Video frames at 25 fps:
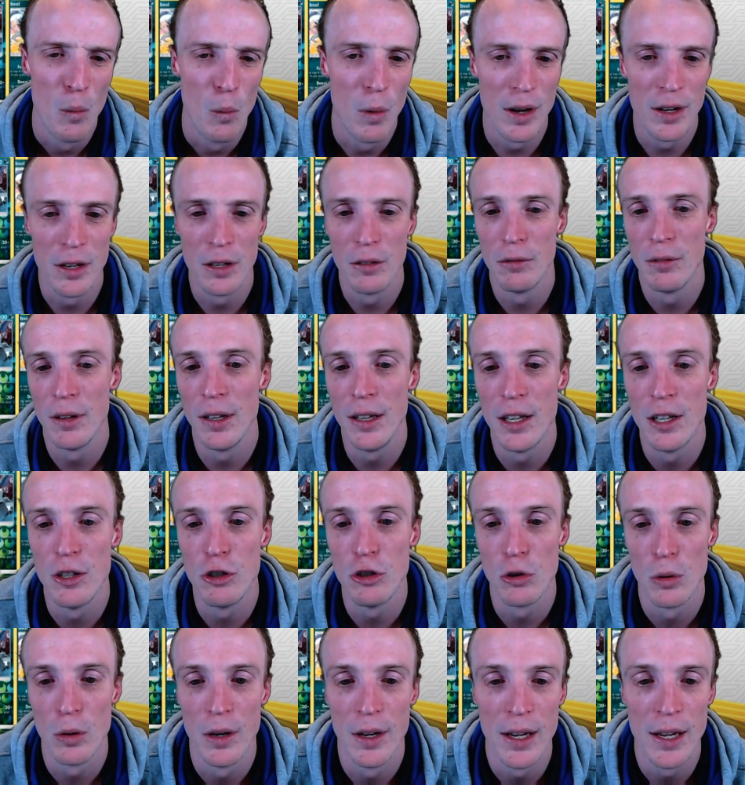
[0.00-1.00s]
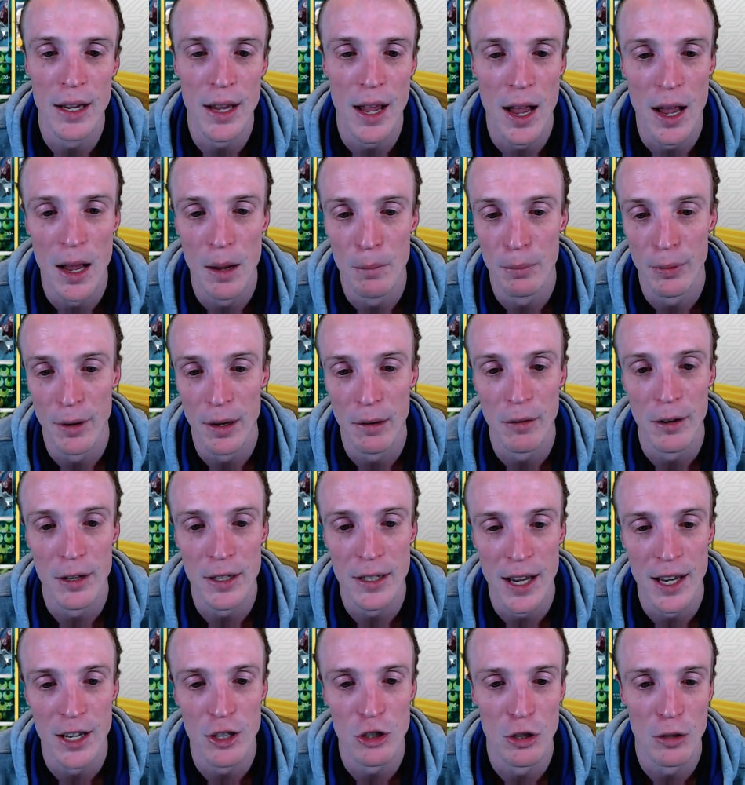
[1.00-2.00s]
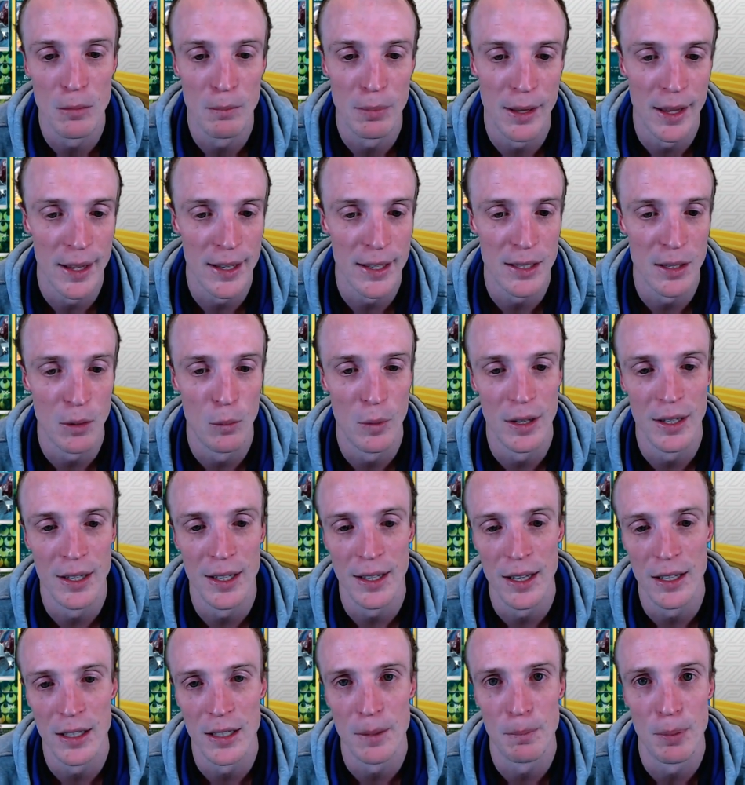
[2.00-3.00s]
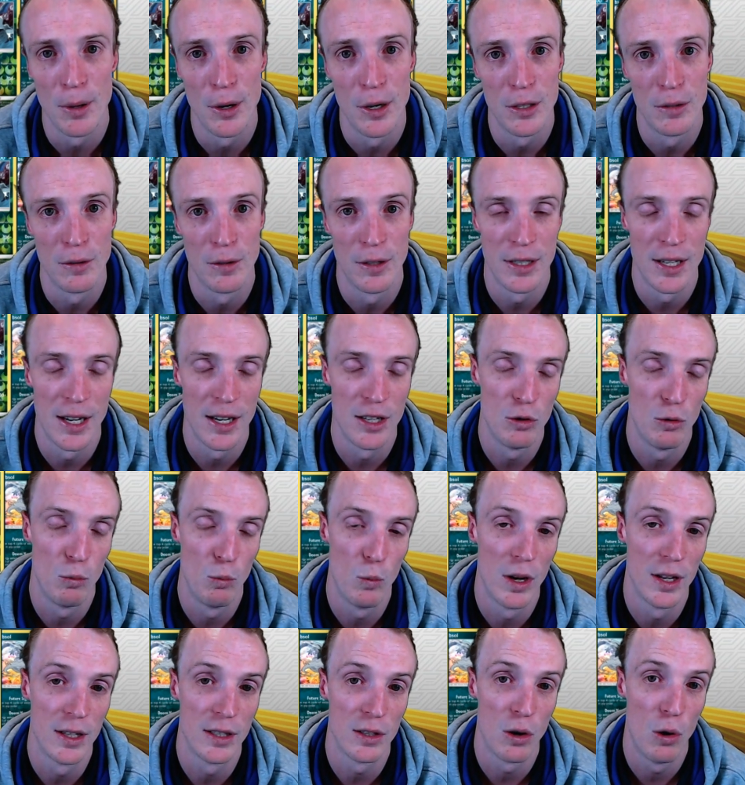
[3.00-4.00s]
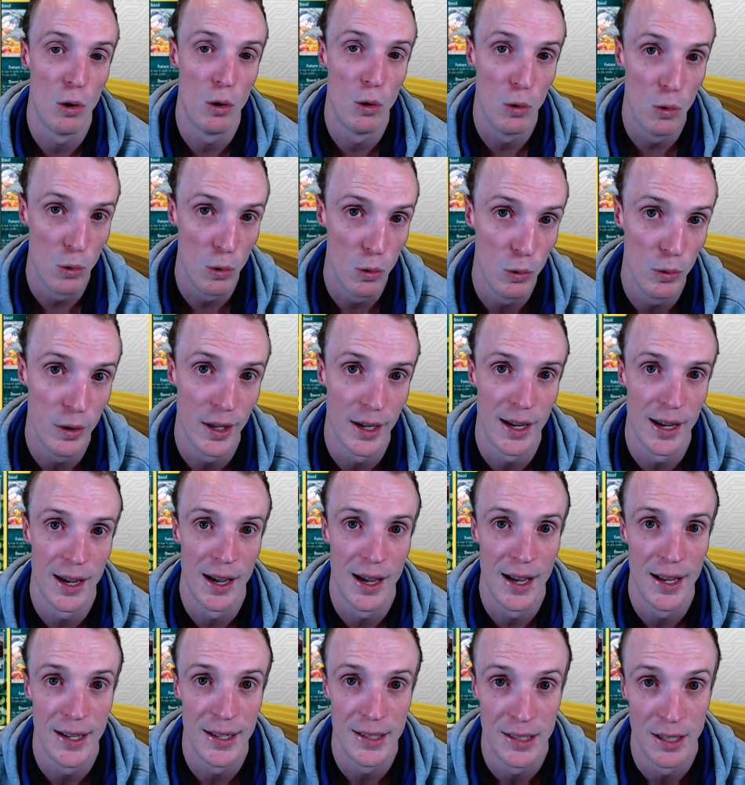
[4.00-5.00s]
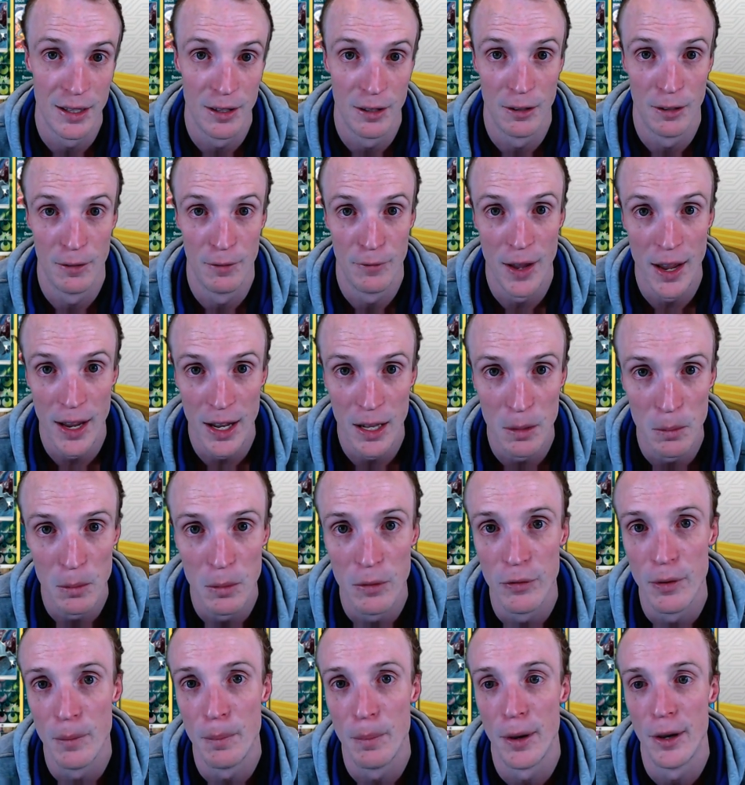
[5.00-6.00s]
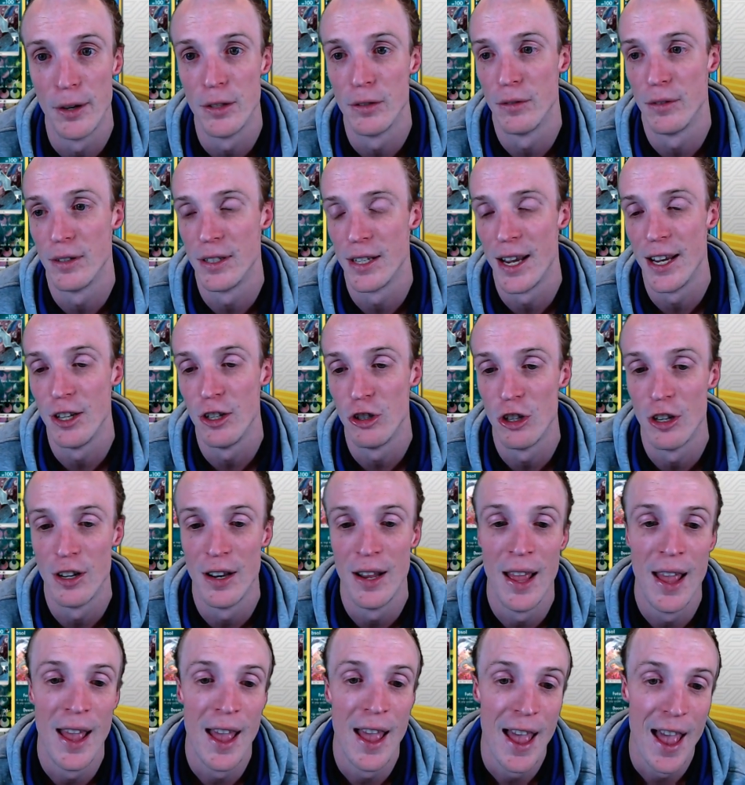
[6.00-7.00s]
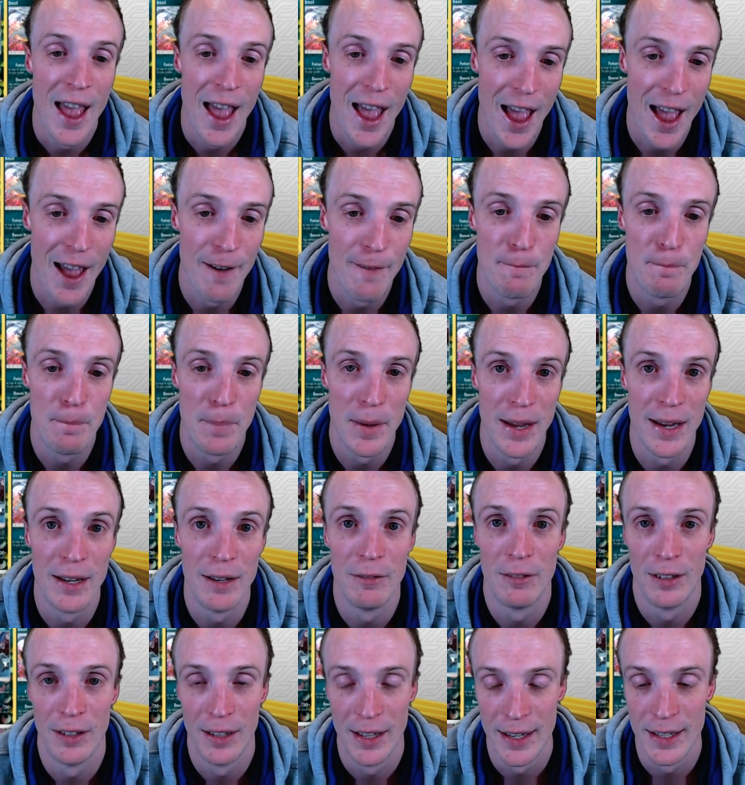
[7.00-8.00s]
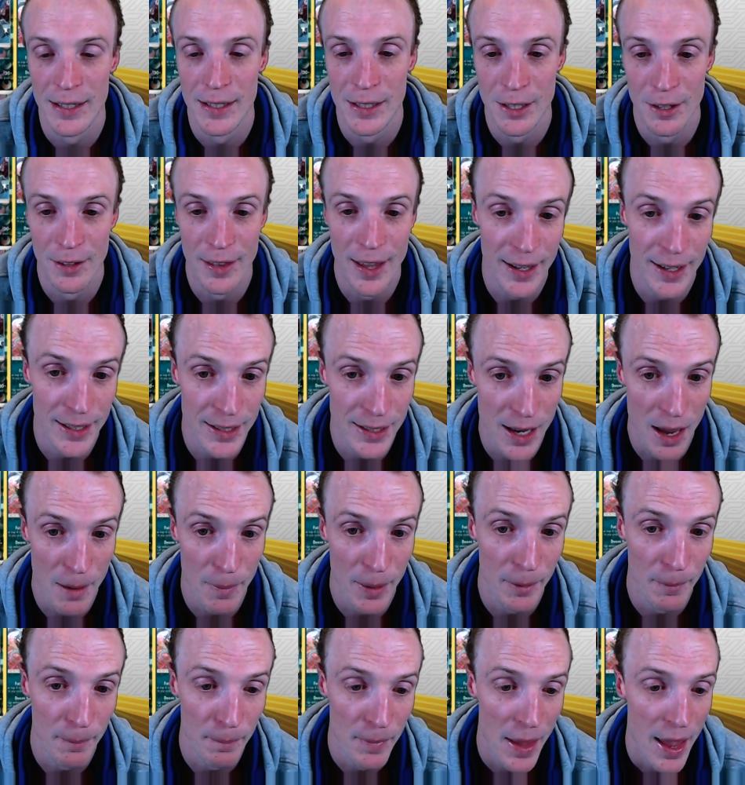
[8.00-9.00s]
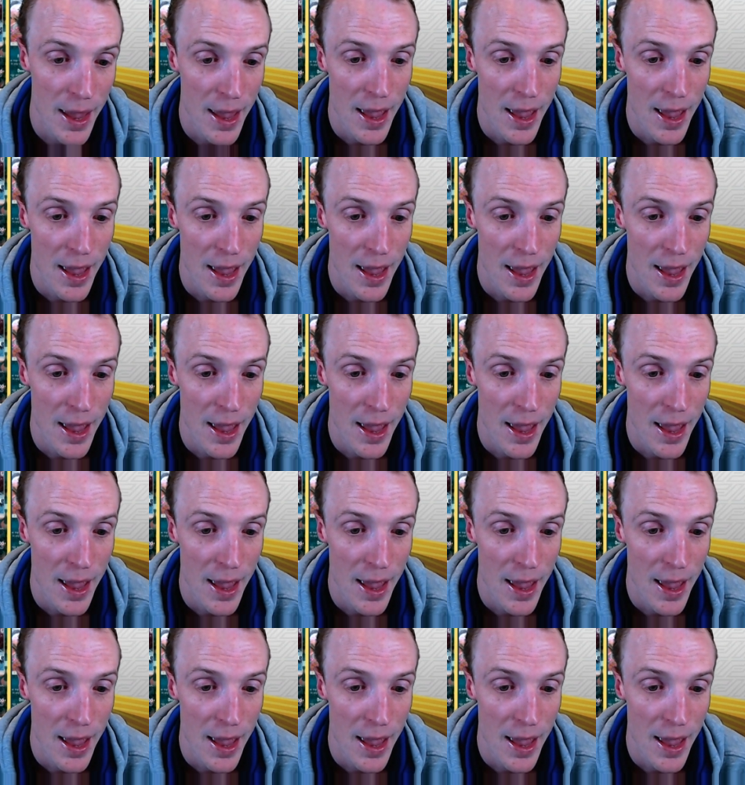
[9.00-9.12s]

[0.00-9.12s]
wanted to really enjoy pre-rotation, plus I wanted to get into post-rotation once all the cards that are available for post-rotation have been released. So that is coming.